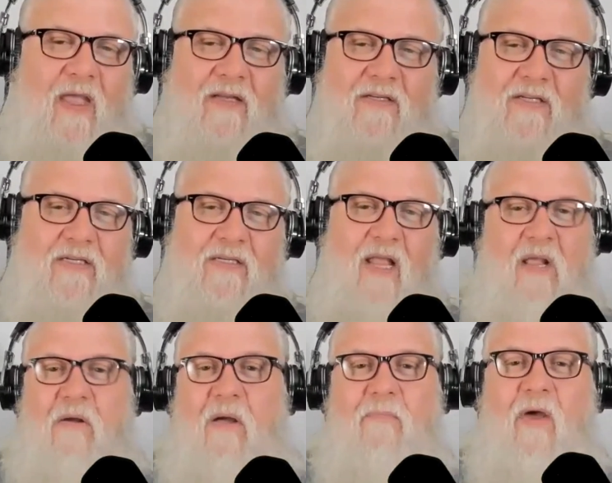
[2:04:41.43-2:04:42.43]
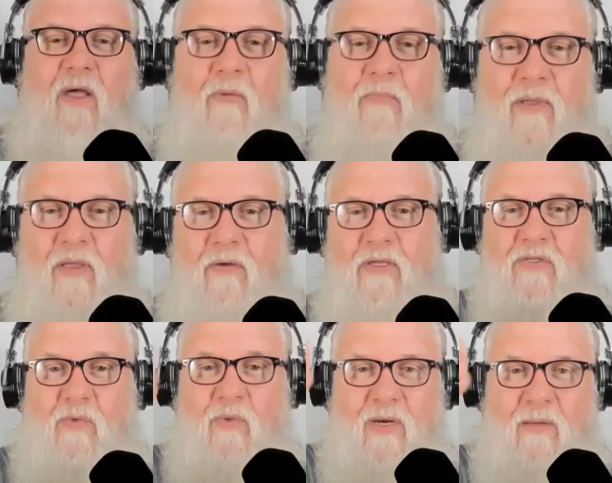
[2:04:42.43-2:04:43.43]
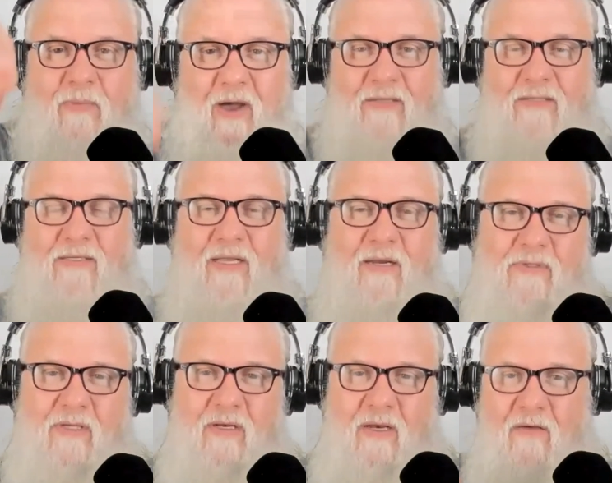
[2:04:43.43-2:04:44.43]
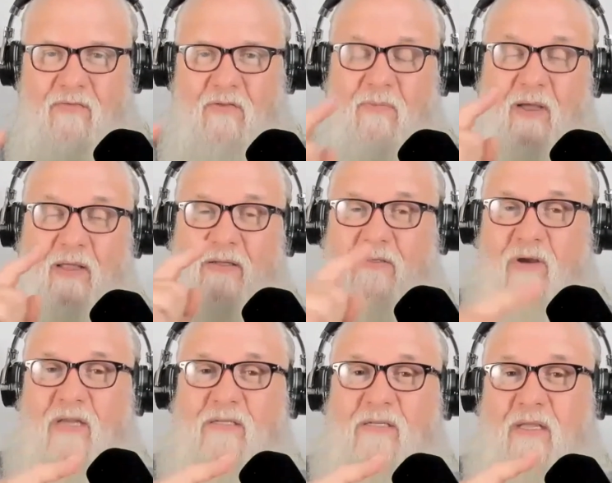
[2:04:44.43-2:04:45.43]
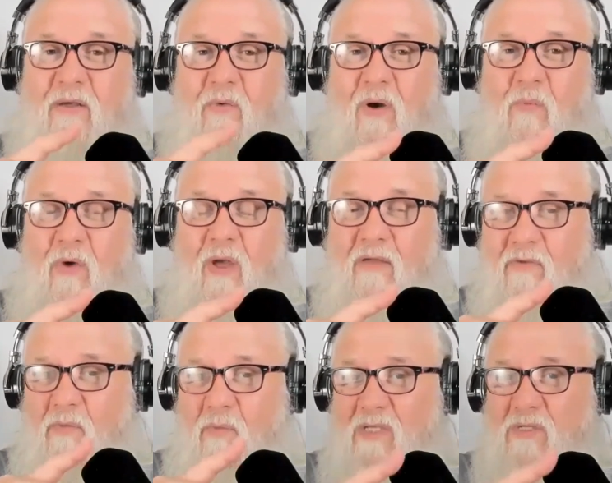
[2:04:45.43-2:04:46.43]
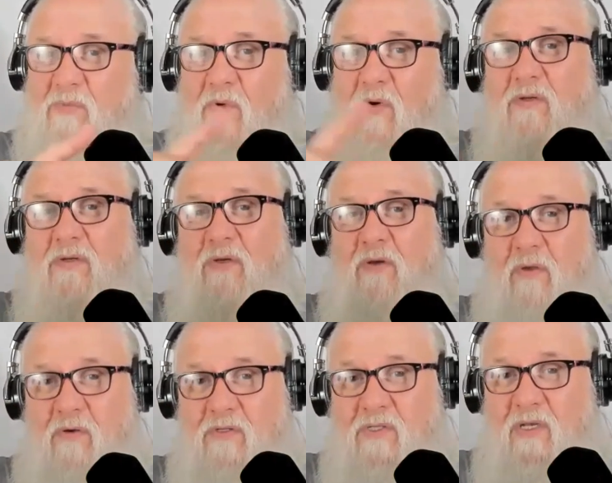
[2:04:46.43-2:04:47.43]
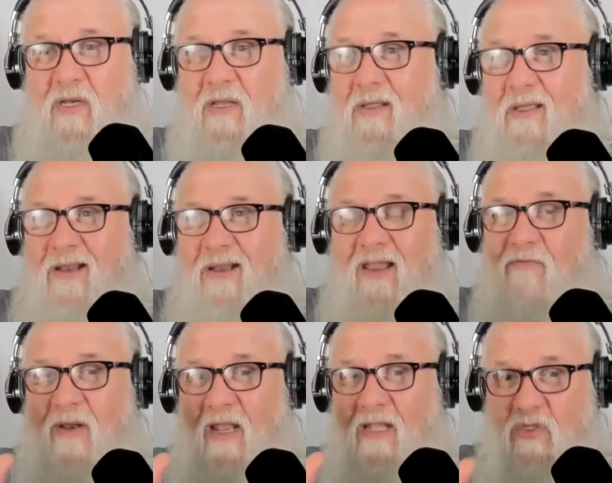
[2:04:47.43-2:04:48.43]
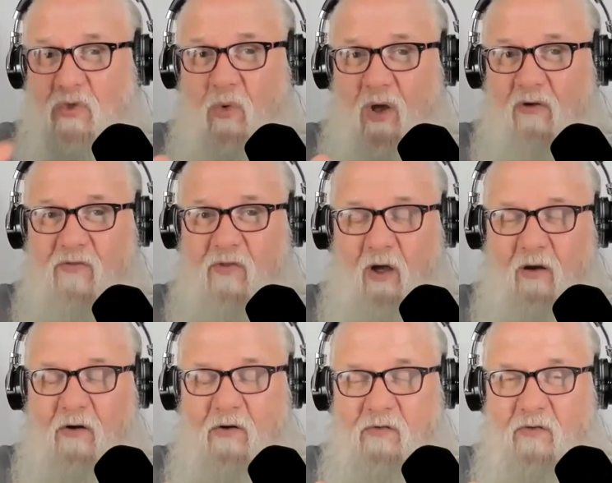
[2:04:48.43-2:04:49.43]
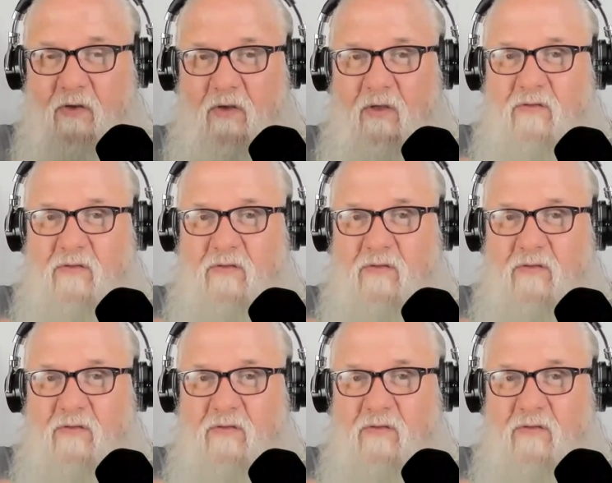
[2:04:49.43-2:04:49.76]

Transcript: And she's like, I'm not helping you. Here's $20. And it was enough to buy the train ticket one way from Westport to New York City. Left me like $12